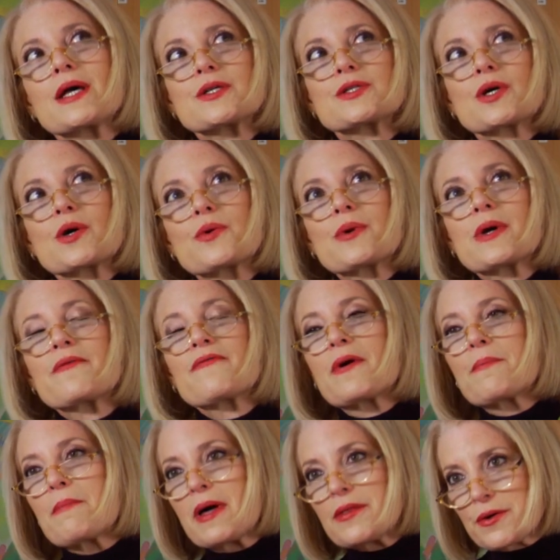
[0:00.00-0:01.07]
So if
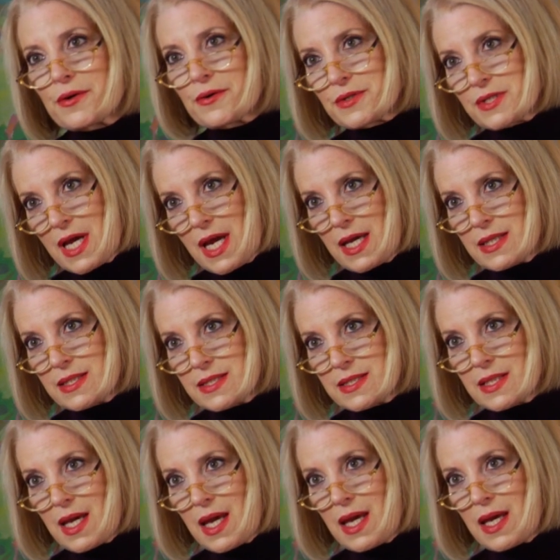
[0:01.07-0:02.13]
a mother
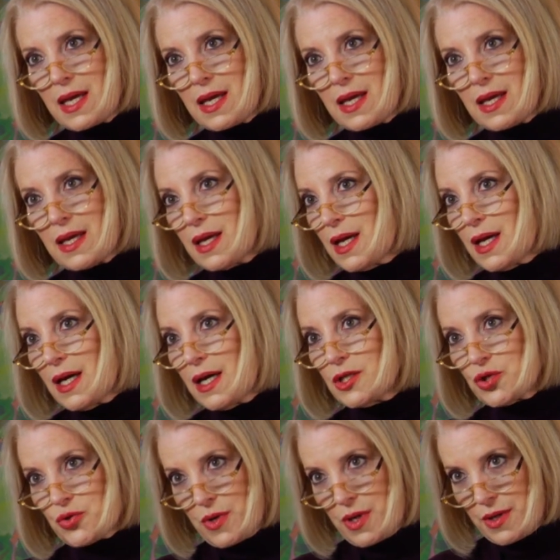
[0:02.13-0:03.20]
takes a
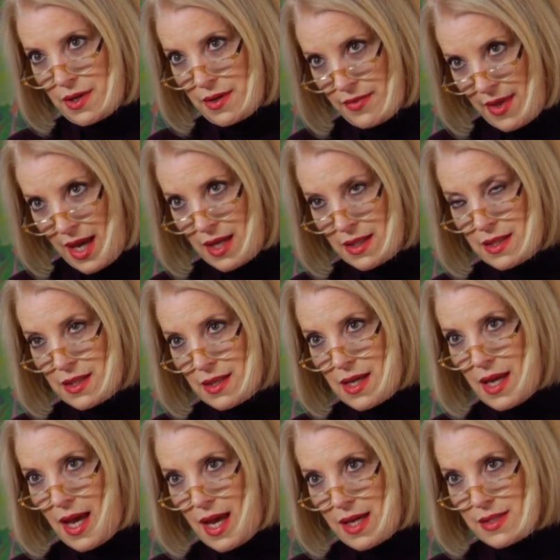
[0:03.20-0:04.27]
drug that
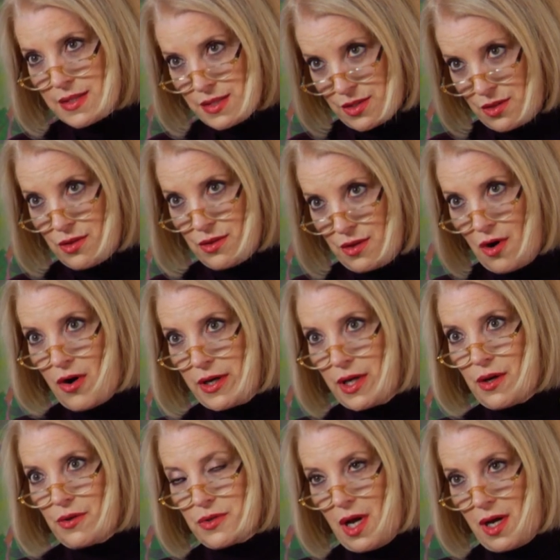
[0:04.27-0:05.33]
has
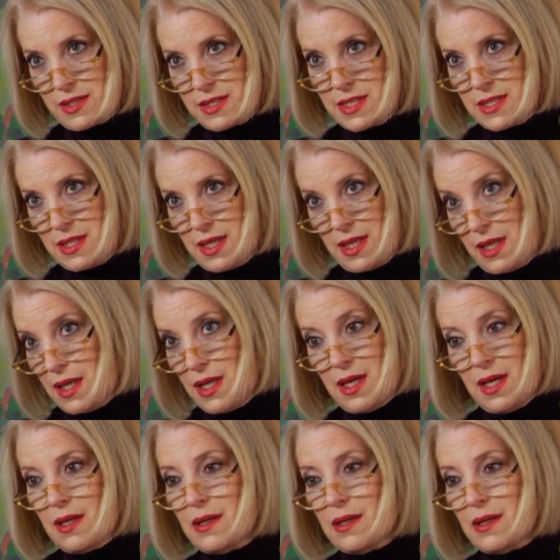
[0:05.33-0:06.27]
cardiotoxicity,